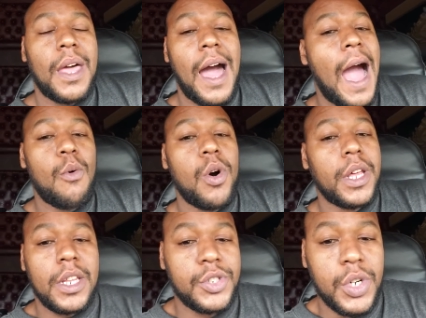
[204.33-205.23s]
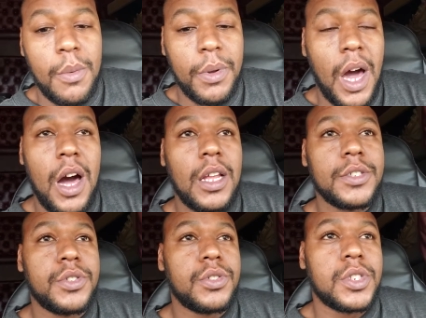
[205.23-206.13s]
I wanted to jump, and all
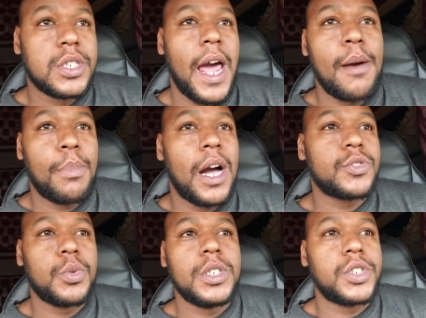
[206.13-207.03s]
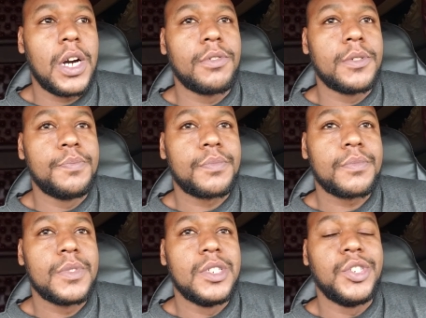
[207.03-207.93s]
us used to slap box with each other
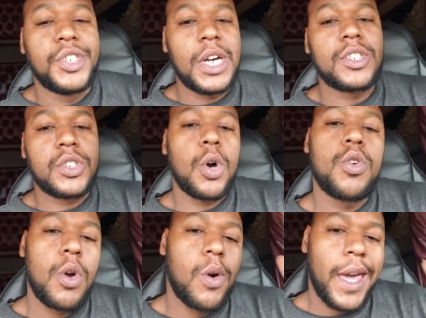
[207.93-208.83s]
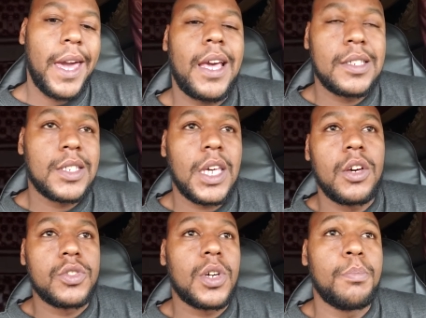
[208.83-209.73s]
just so your hand
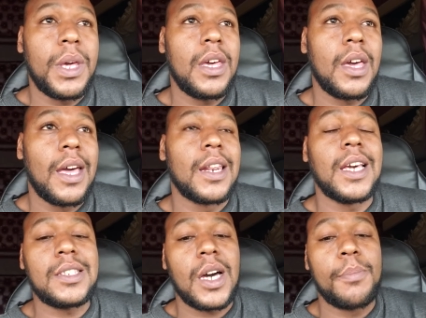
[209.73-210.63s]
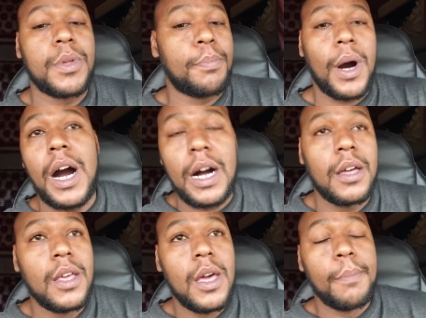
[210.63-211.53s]
skills could be at least up to par,
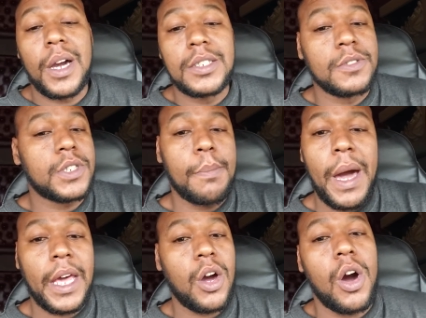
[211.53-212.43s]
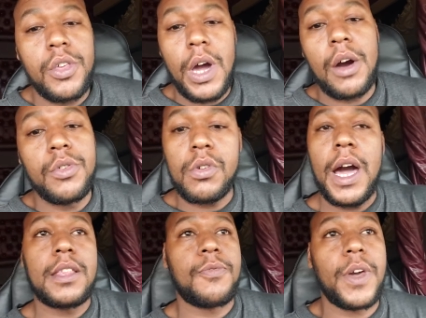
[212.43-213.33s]
because if somebody call you out, you gonna
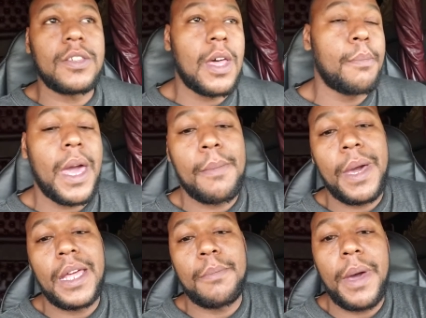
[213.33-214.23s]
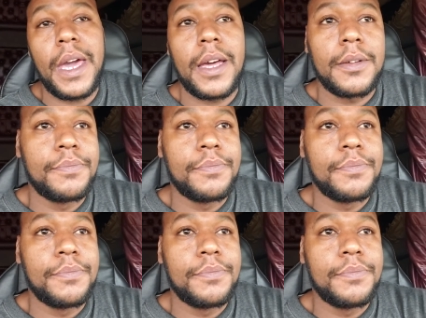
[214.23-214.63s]
have to face that man to man.